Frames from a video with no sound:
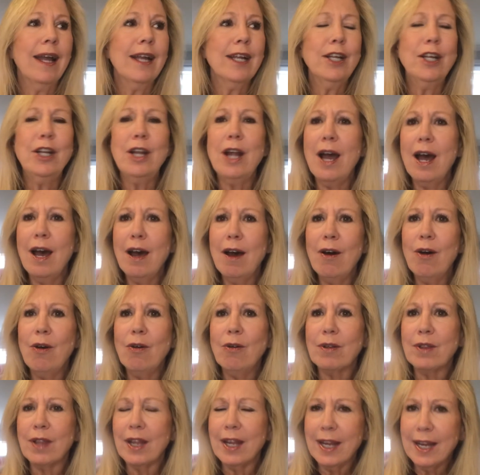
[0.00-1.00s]
you know
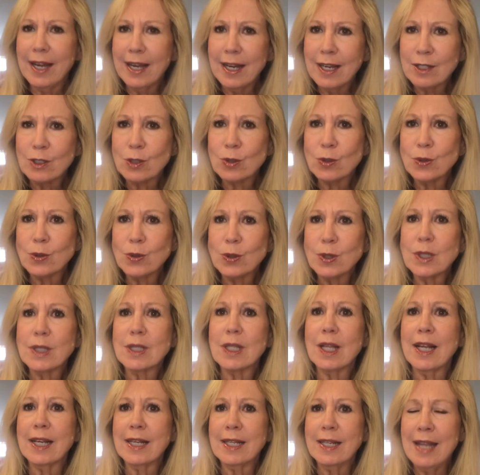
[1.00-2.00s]
how the handles
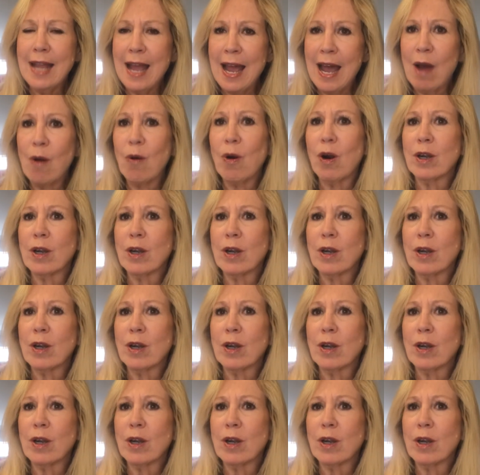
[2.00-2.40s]
like now